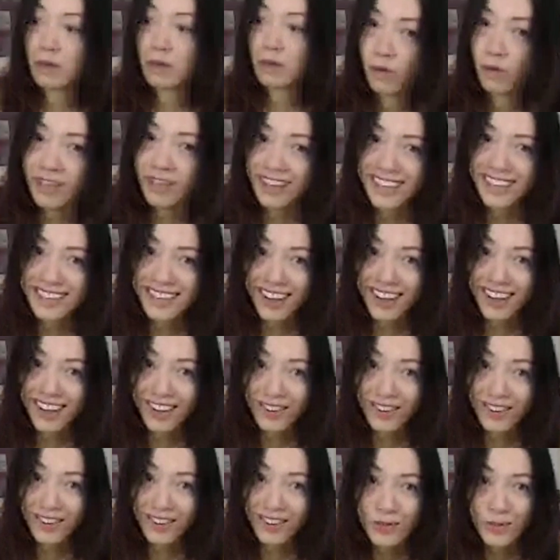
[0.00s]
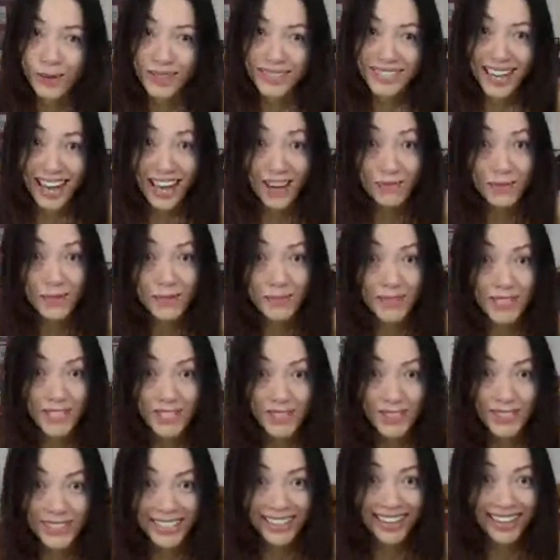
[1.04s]
4 years on, what have we been
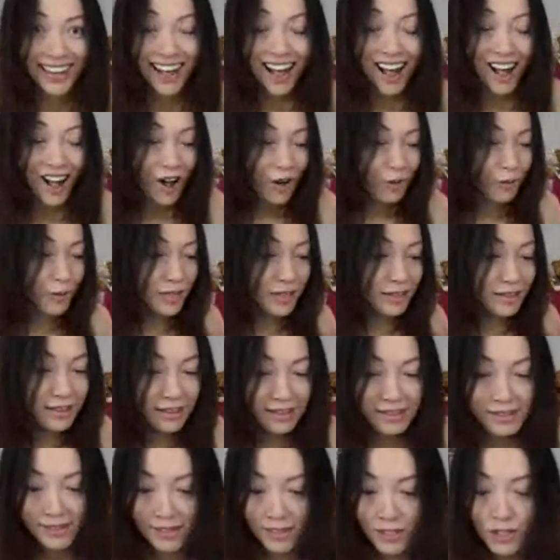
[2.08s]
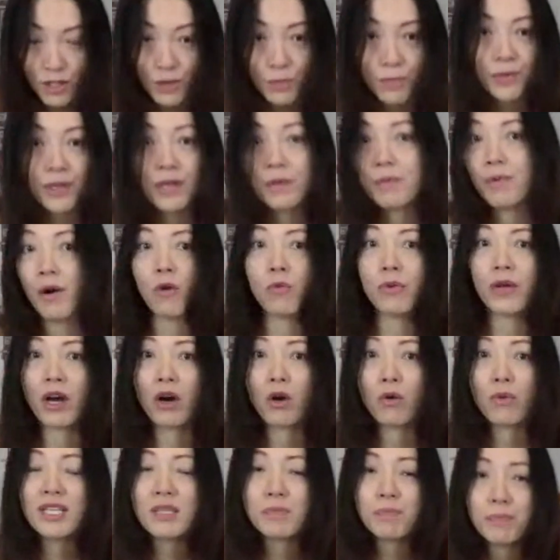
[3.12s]
doing? We listen to people. We
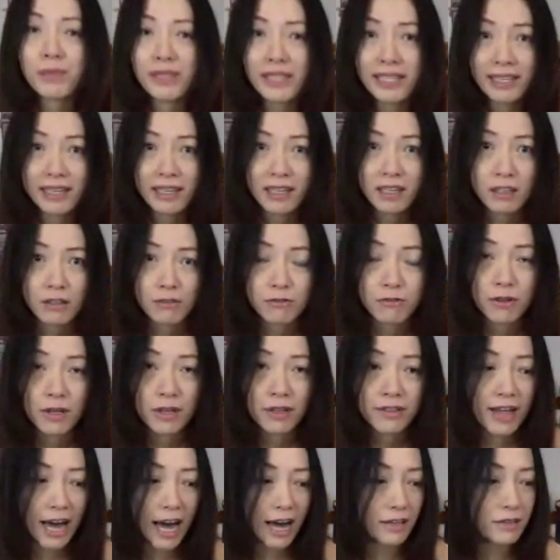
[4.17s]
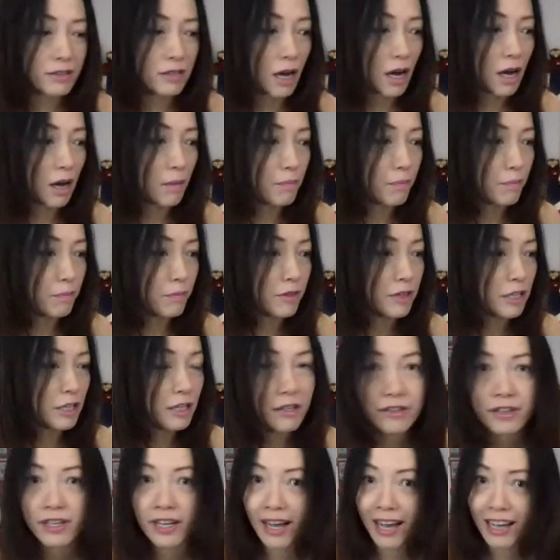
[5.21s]
always believe that
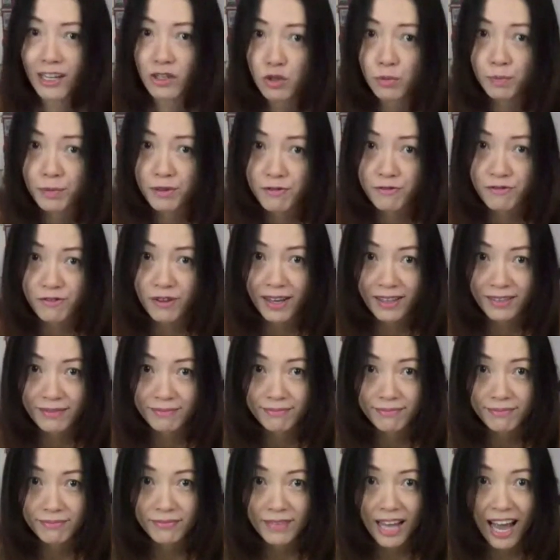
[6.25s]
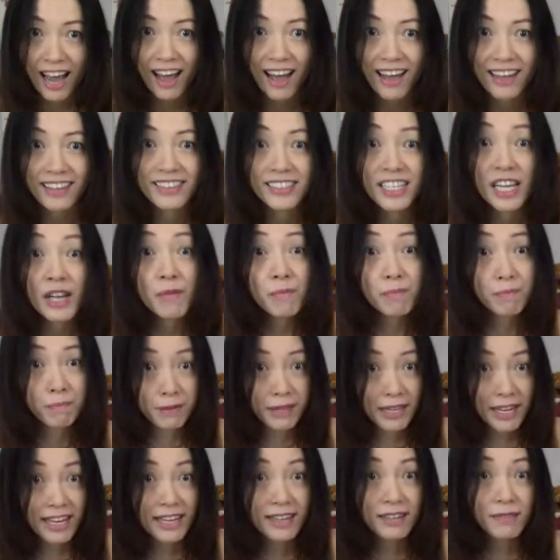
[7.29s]
learning has to be fun. And
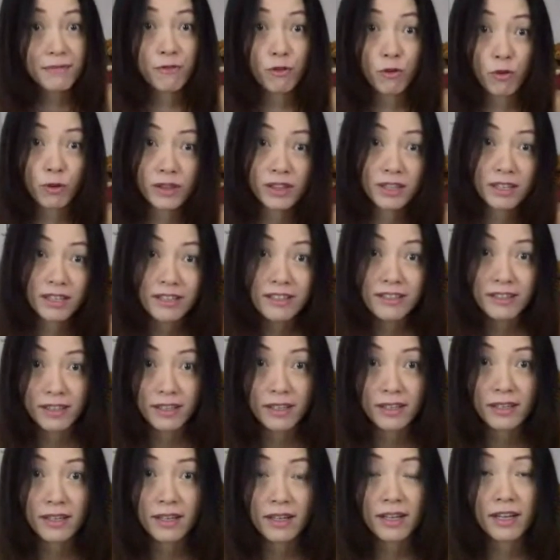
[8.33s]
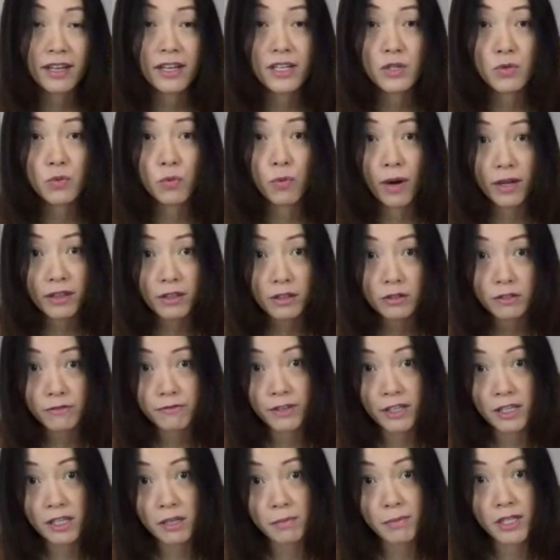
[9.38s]
play for learning is one of the
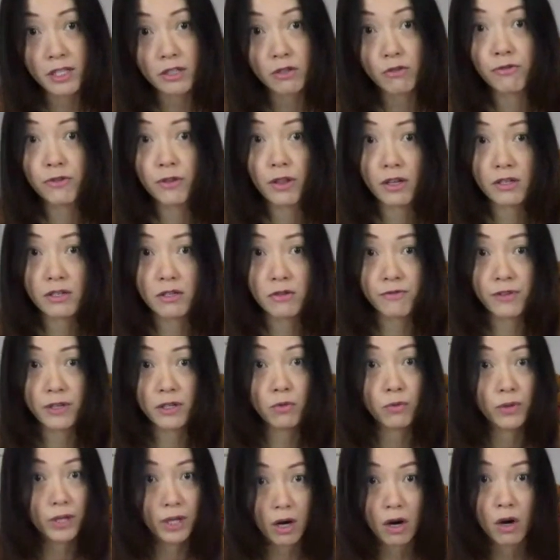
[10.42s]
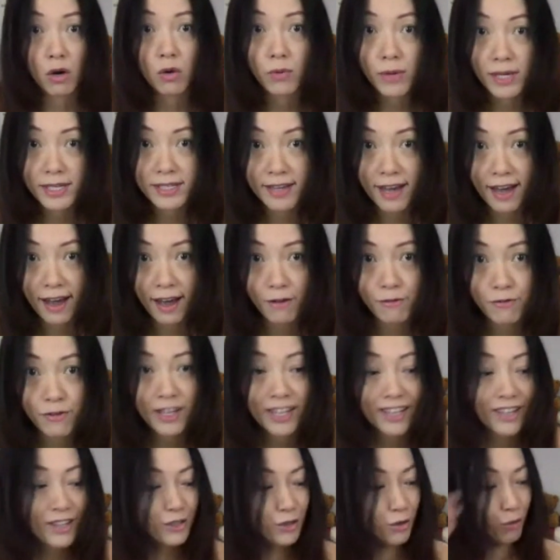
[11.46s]
fundamental philosophy we always have.
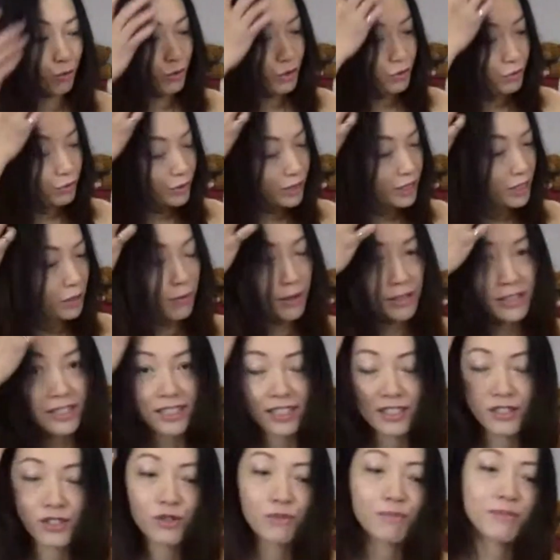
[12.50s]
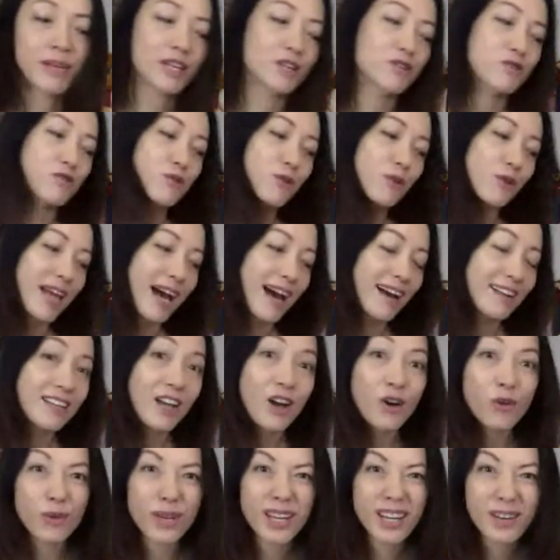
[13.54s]
So we really wanted to make sure that
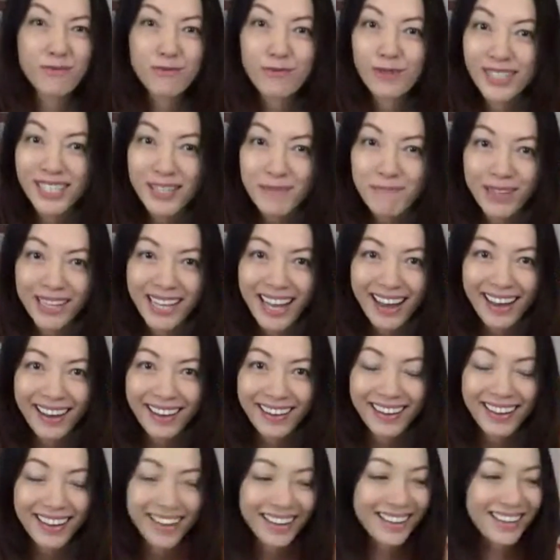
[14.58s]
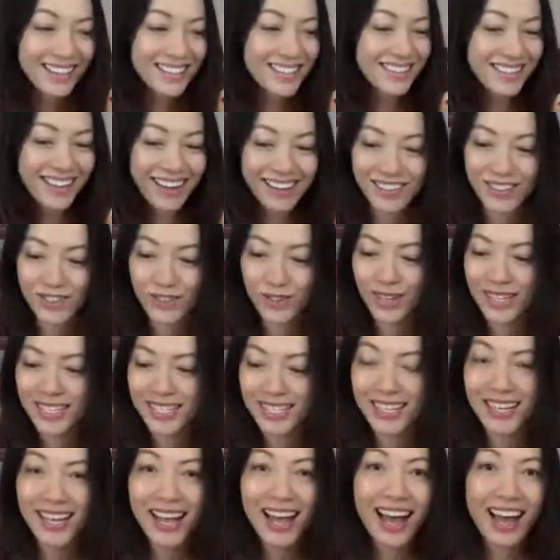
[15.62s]
we can really play. It's not just
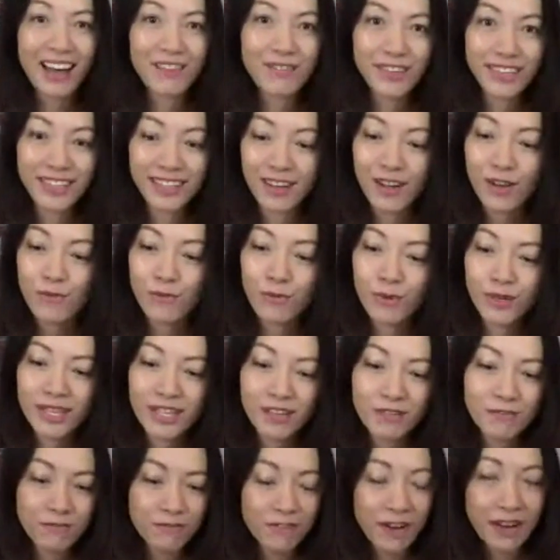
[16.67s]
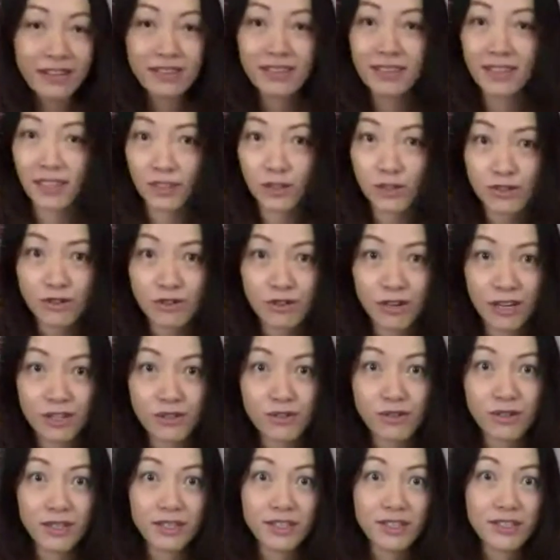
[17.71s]
having really fun
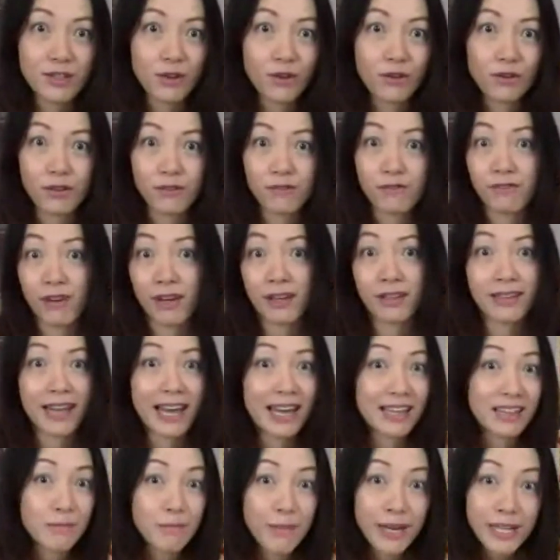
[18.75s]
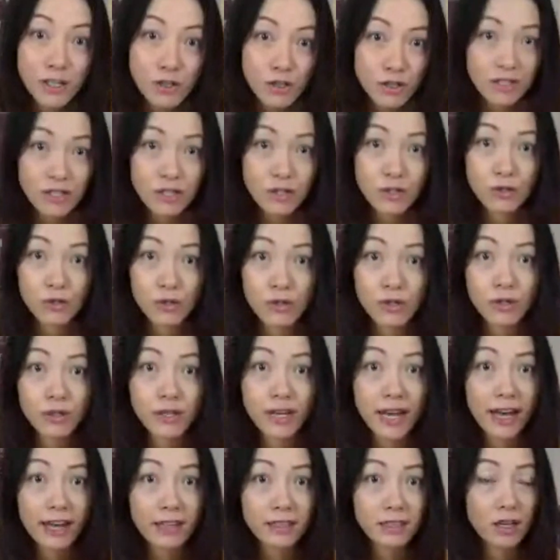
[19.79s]
illustrations or fun animations to look
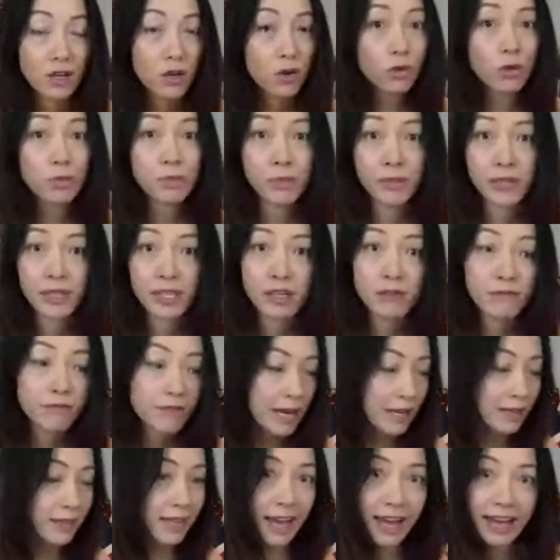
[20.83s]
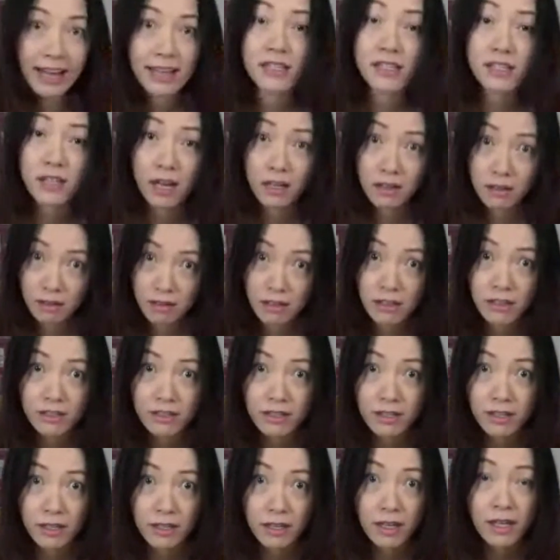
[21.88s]
at. We believe that hands-on
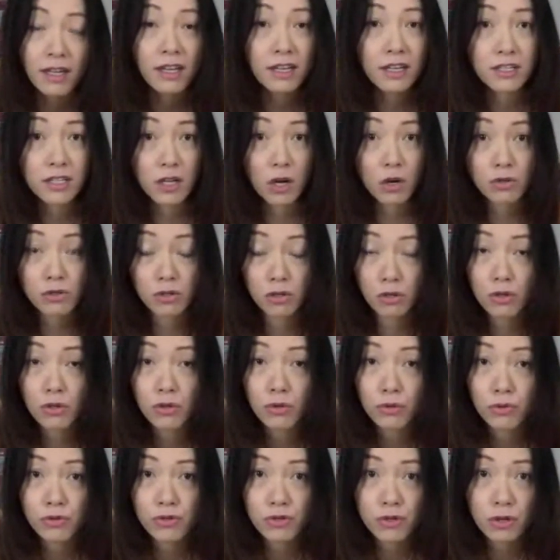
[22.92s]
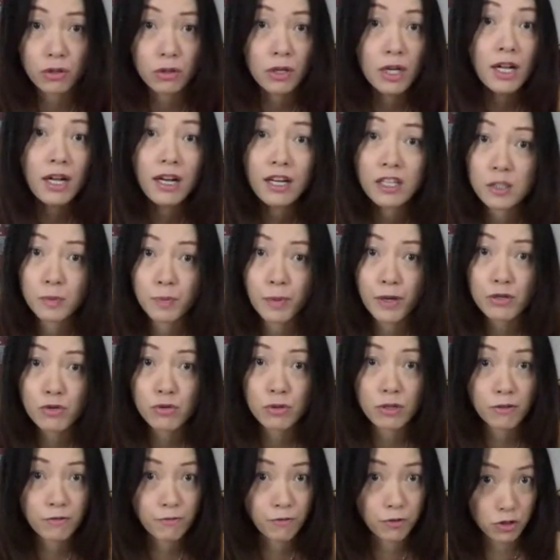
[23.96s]
learning is also crucial,
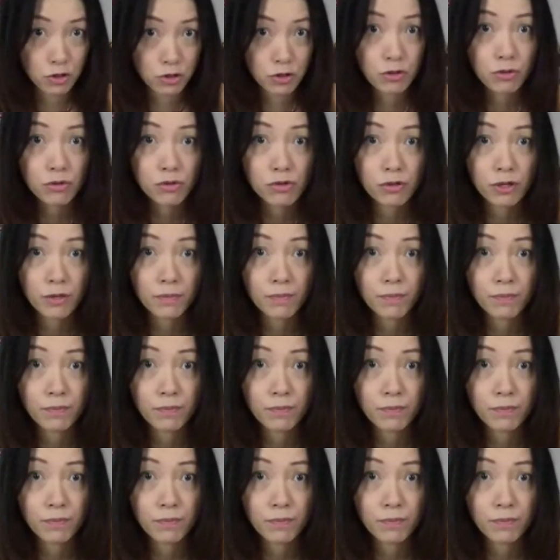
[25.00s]
especially for children.